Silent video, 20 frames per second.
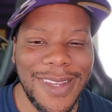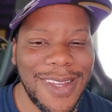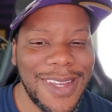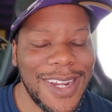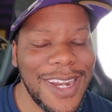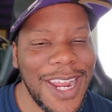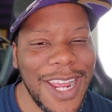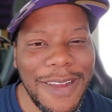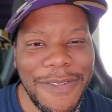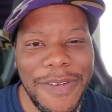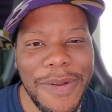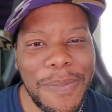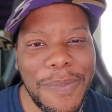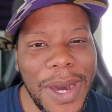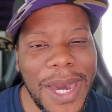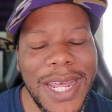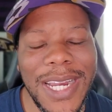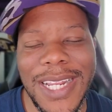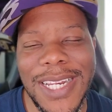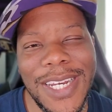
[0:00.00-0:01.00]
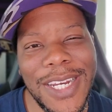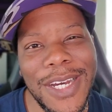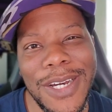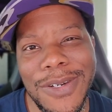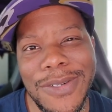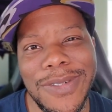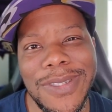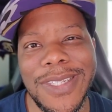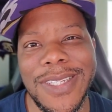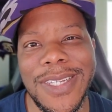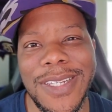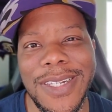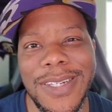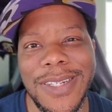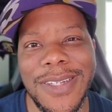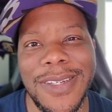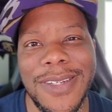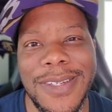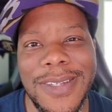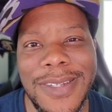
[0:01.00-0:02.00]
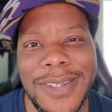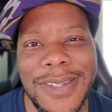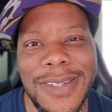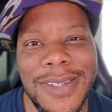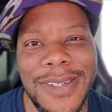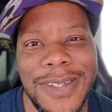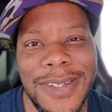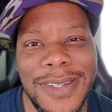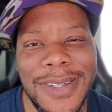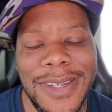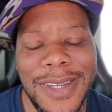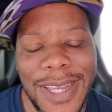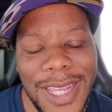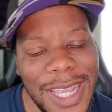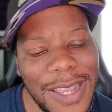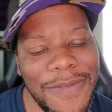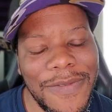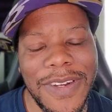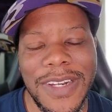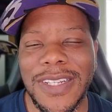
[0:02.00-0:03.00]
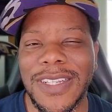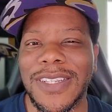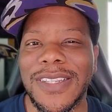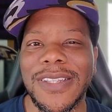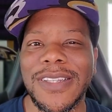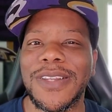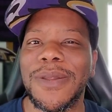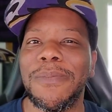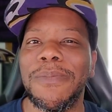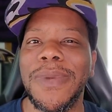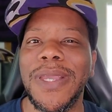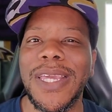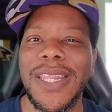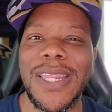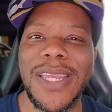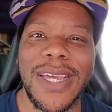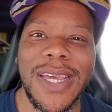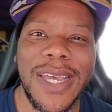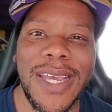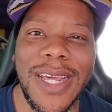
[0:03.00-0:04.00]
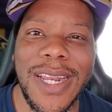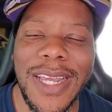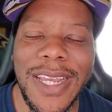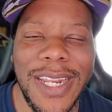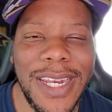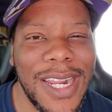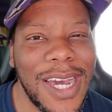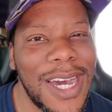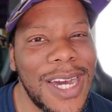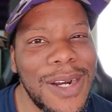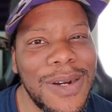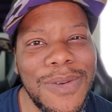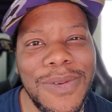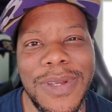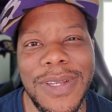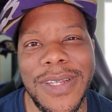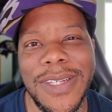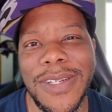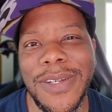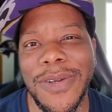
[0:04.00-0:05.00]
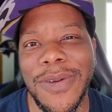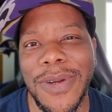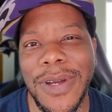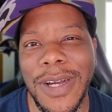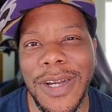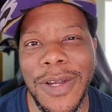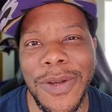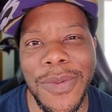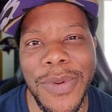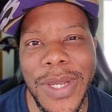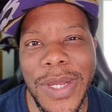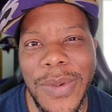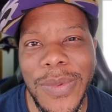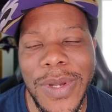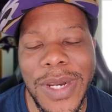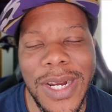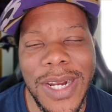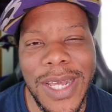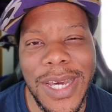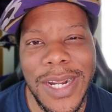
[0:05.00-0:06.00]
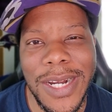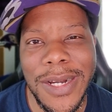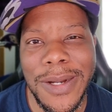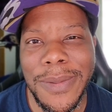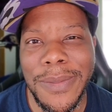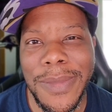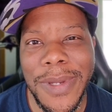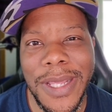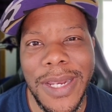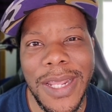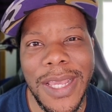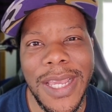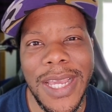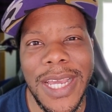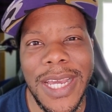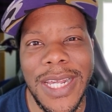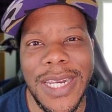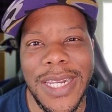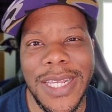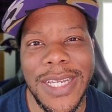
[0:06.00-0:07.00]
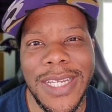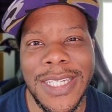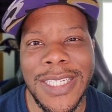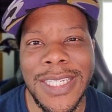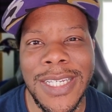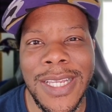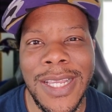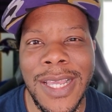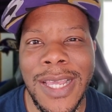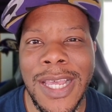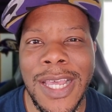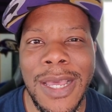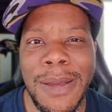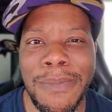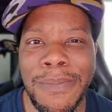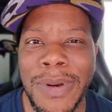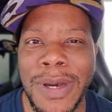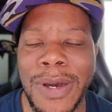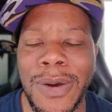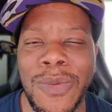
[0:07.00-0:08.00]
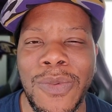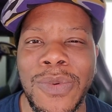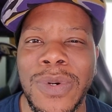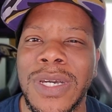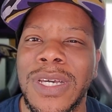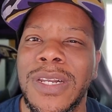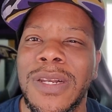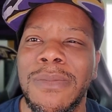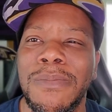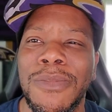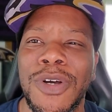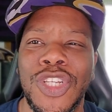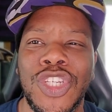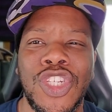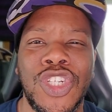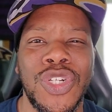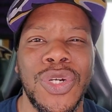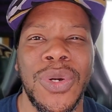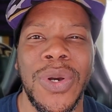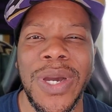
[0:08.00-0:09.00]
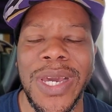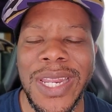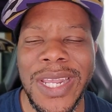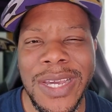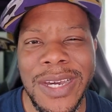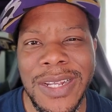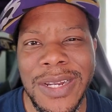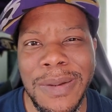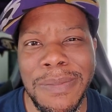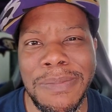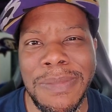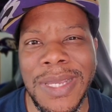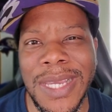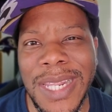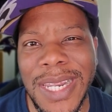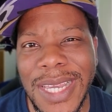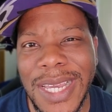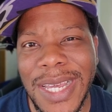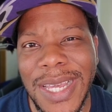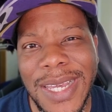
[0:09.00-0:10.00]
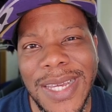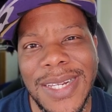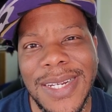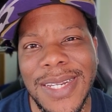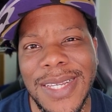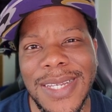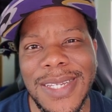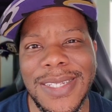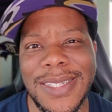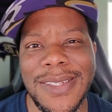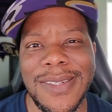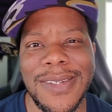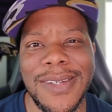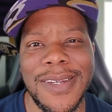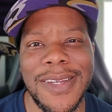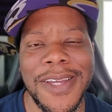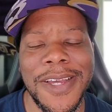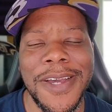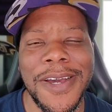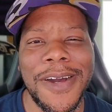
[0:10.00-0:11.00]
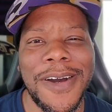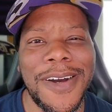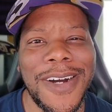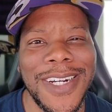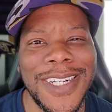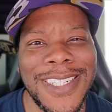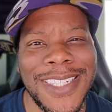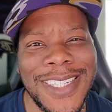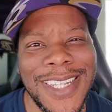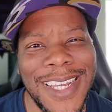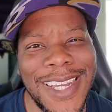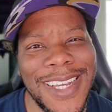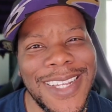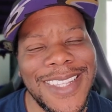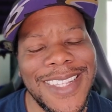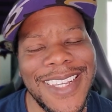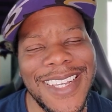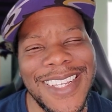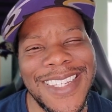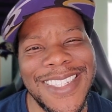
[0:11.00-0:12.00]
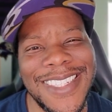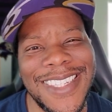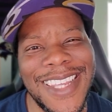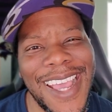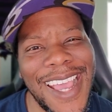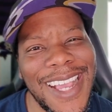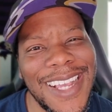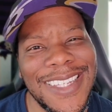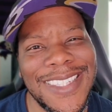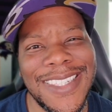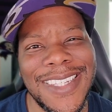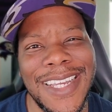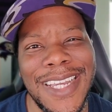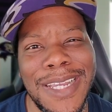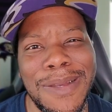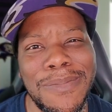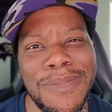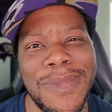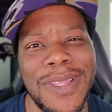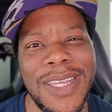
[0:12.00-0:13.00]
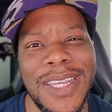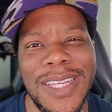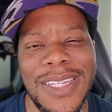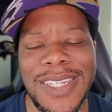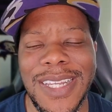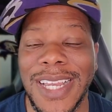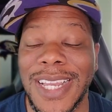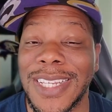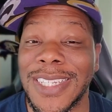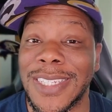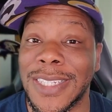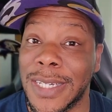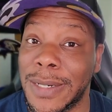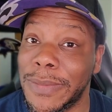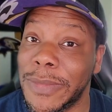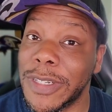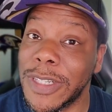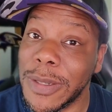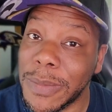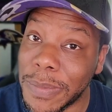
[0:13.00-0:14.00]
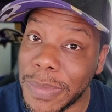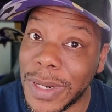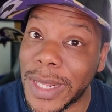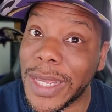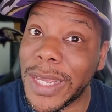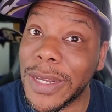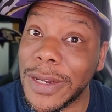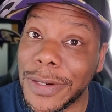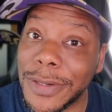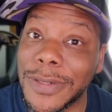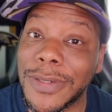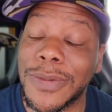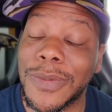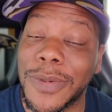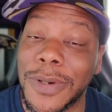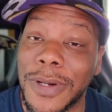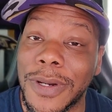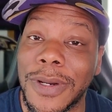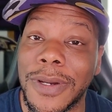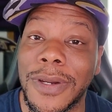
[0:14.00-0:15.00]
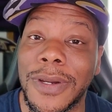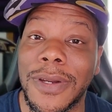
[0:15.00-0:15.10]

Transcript: and everybody knows it even the media out, and I don't even agree with a lot of the media outlets, but when majority of the media outlets are saying the exact same thing as some of the players were,